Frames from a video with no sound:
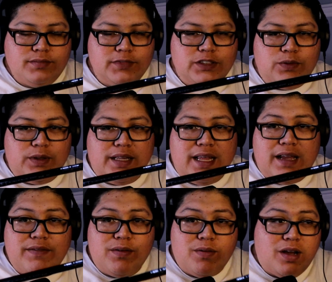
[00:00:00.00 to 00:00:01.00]
With the
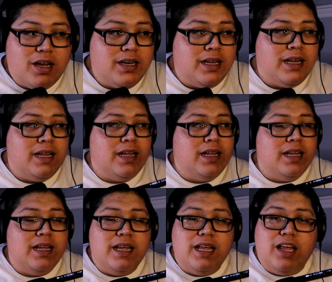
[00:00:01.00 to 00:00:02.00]
heavy rod,
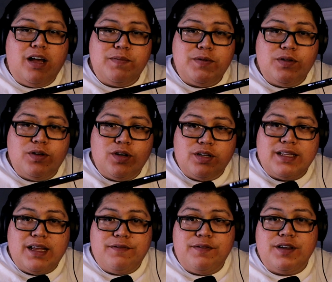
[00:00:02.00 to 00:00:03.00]
it helps you hook
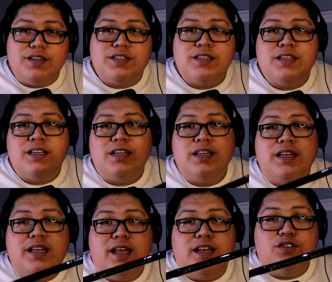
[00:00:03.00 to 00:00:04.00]
that fish
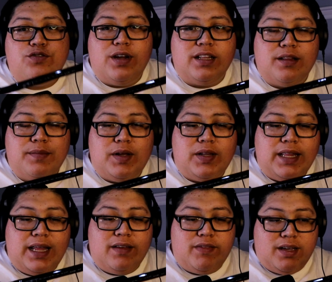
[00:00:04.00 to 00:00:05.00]
and drag them out of that
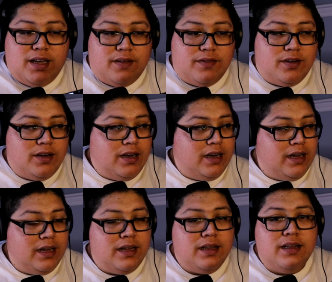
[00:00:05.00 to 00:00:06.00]
heavy cover.
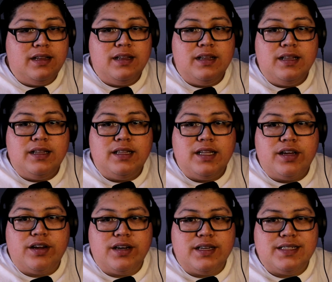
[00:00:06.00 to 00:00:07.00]
Now
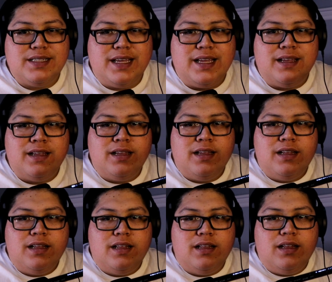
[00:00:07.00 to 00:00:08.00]
you're going to say,
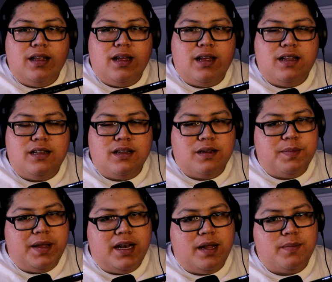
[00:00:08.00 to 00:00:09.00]
look,
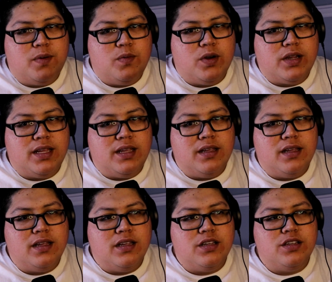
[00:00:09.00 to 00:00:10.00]
man, I'm a rookie.
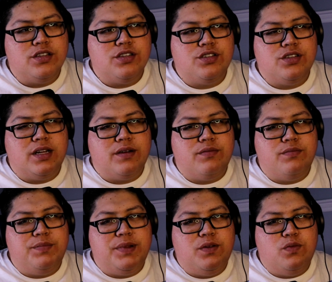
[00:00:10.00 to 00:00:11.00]
Should I
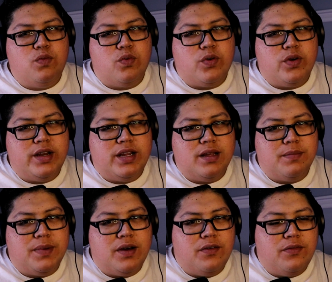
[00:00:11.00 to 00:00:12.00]
be worrying
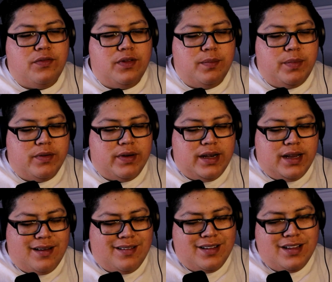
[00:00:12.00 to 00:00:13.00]
about flipping right
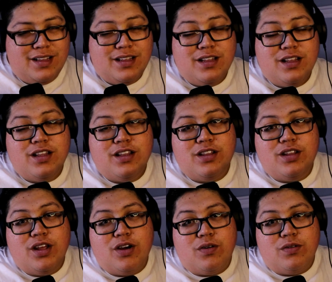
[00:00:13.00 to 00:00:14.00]
now?
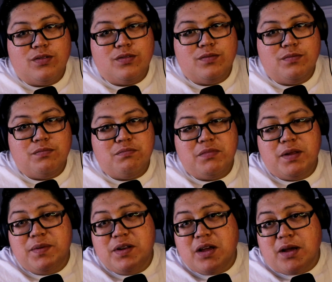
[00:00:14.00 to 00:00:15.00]
No,
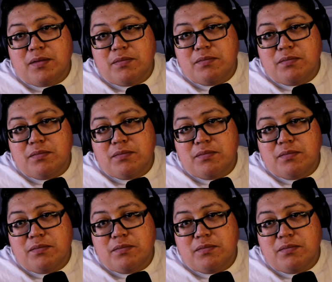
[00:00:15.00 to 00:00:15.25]
maybe not.